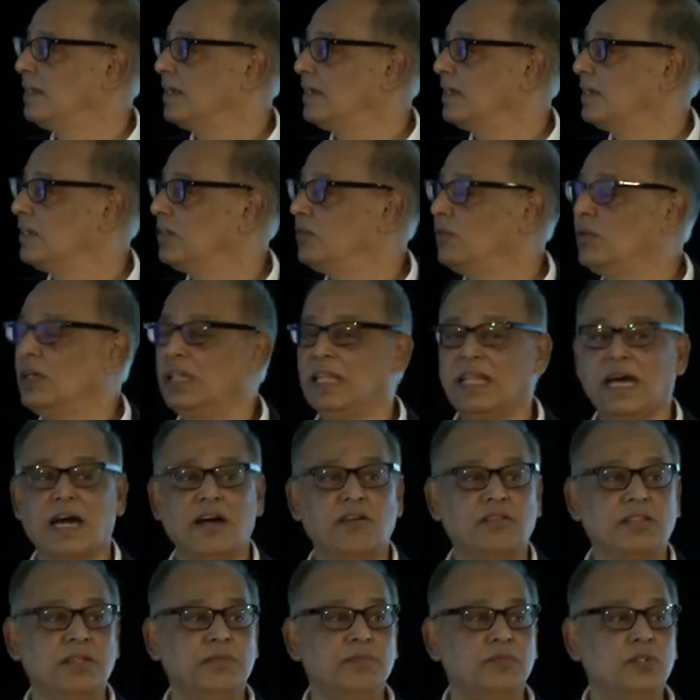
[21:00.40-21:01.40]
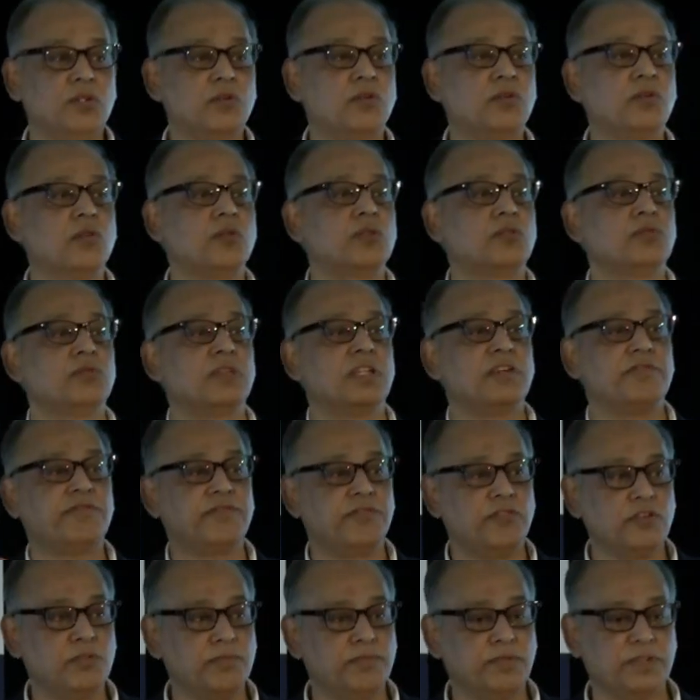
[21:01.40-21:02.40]
You allow them to grow to their
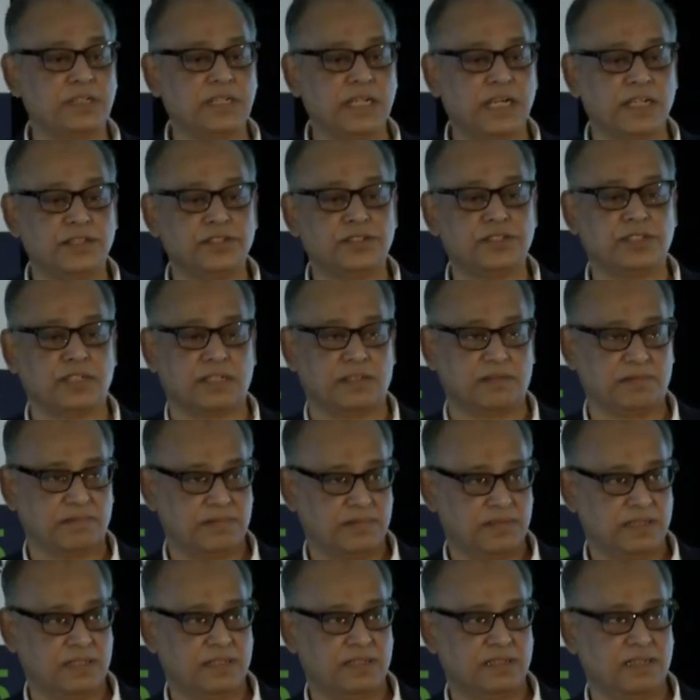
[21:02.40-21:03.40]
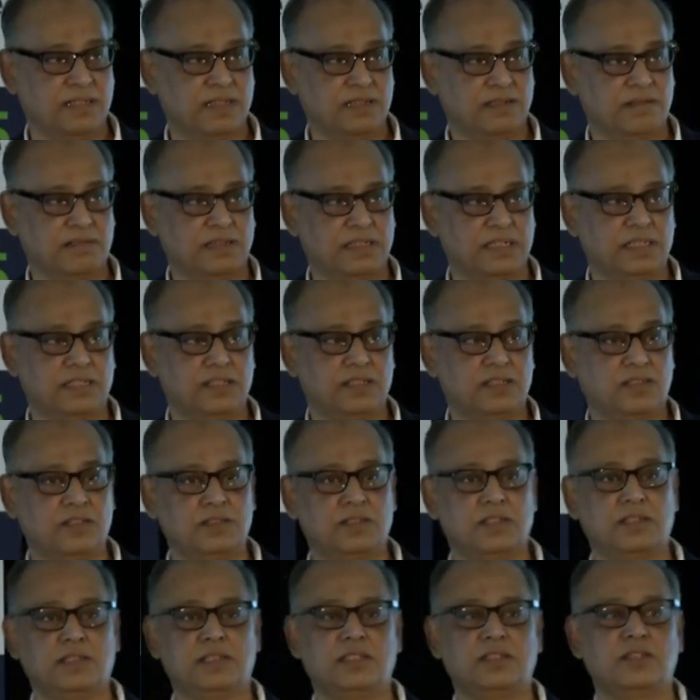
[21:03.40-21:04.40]
full potential.
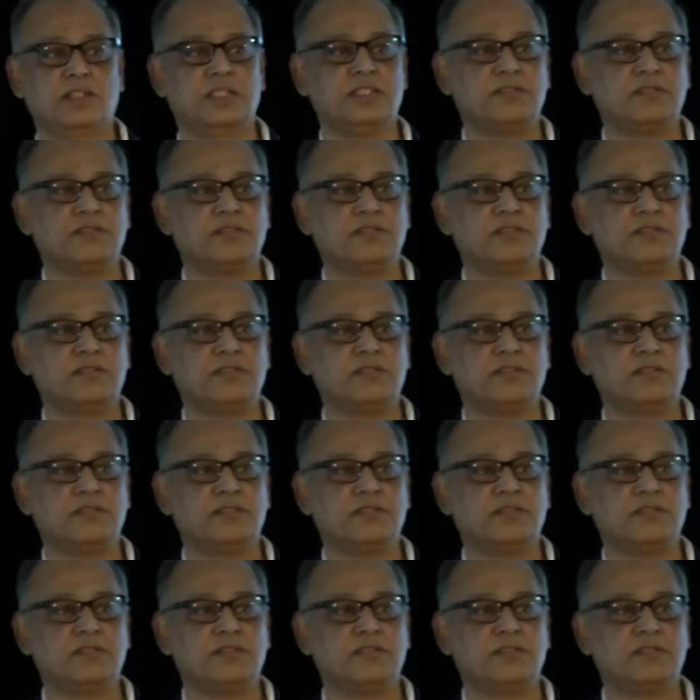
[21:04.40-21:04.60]
It's